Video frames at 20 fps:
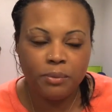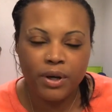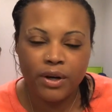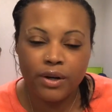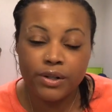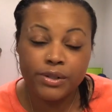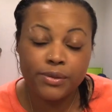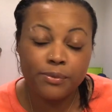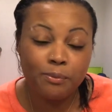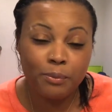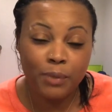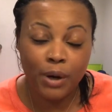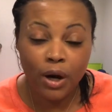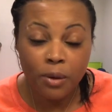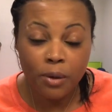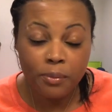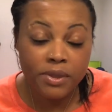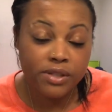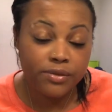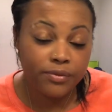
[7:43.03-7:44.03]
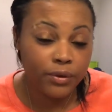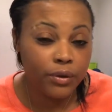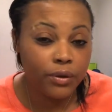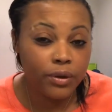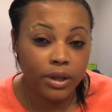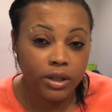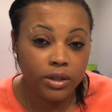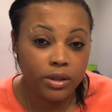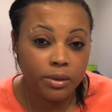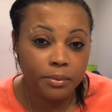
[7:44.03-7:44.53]

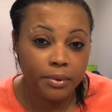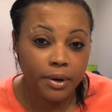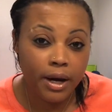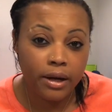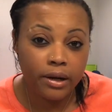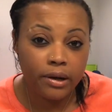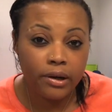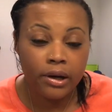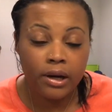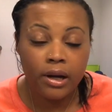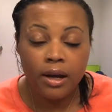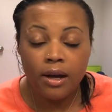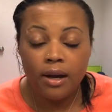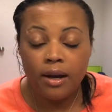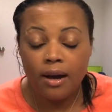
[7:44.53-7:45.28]
purposeful in your prayer.